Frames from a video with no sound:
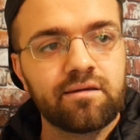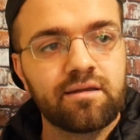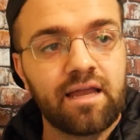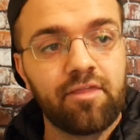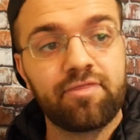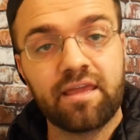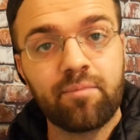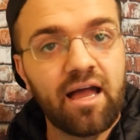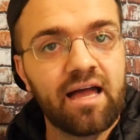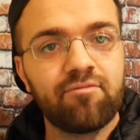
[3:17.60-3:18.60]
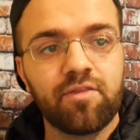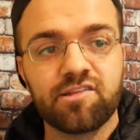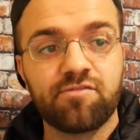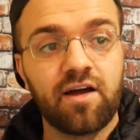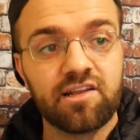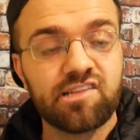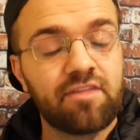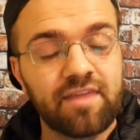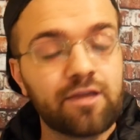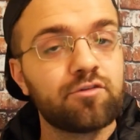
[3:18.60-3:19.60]
of theme I have on this fight is I
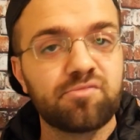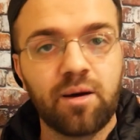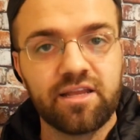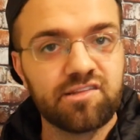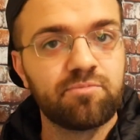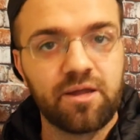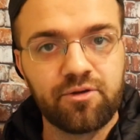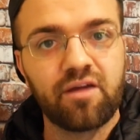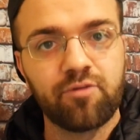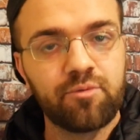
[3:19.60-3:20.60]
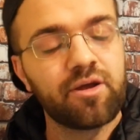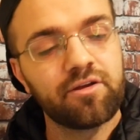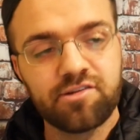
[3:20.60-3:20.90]
think Usman is better everywhere.